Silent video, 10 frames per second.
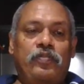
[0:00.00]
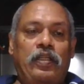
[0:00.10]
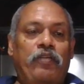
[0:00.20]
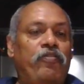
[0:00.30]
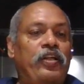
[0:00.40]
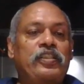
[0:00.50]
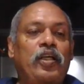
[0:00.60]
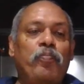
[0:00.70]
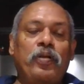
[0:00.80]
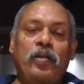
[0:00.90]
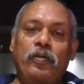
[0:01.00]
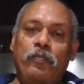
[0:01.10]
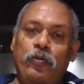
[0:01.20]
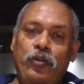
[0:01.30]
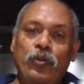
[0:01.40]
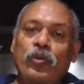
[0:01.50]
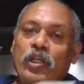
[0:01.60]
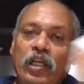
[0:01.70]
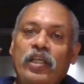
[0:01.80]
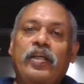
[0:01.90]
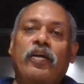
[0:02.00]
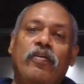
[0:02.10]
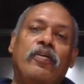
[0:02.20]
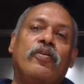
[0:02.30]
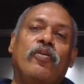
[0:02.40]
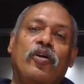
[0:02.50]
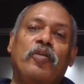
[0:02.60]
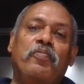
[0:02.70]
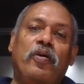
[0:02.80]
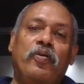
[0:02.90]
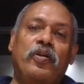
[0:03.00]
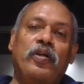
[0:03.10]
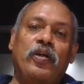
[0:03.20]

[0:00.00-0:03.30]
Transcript: Like, for example, you really cannot talk about